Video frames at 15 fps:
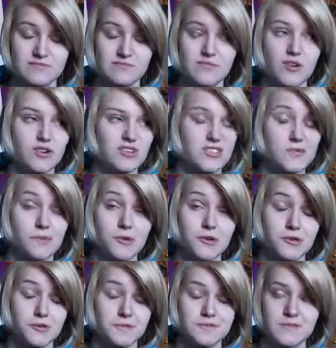Probably
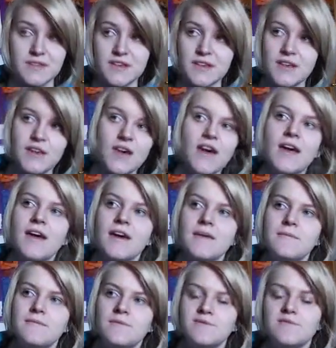tomorrow. I
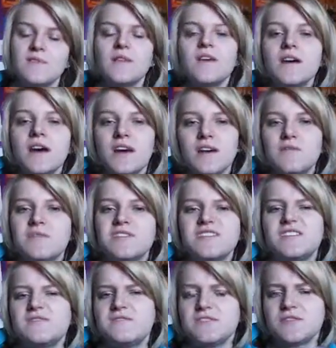want to see
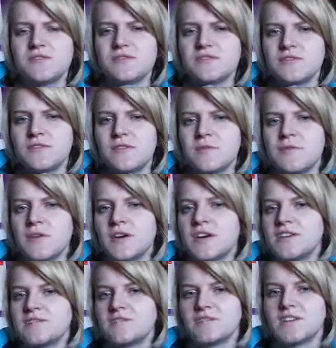if it's good or not. But I
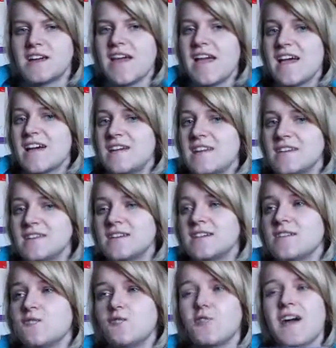don't think
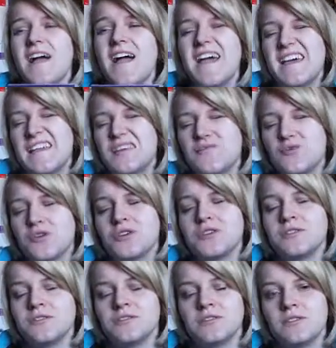anything or anyone
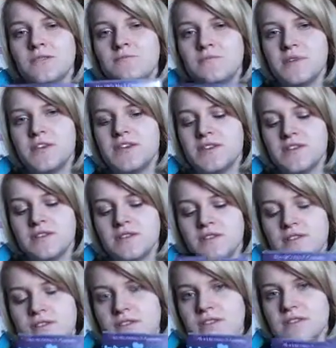can beat
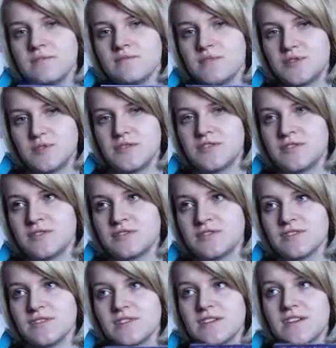The Inbetweeners.
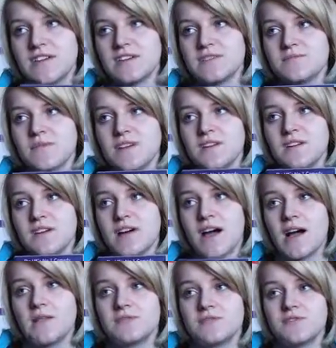That is my
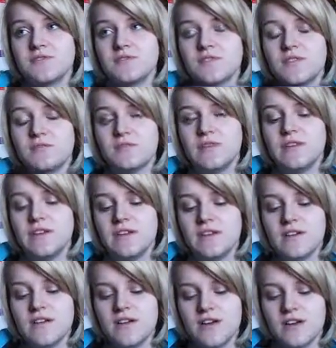absolute, complete
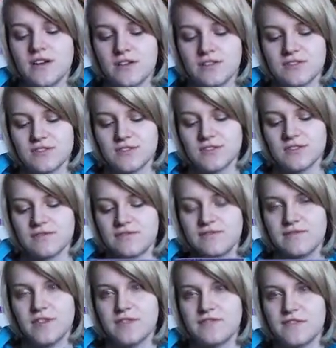and utter
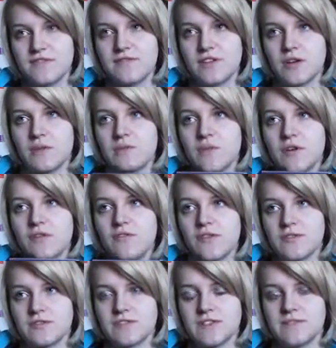favourite film of
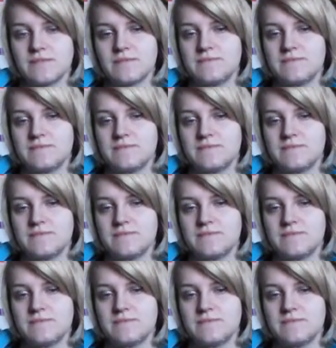all time.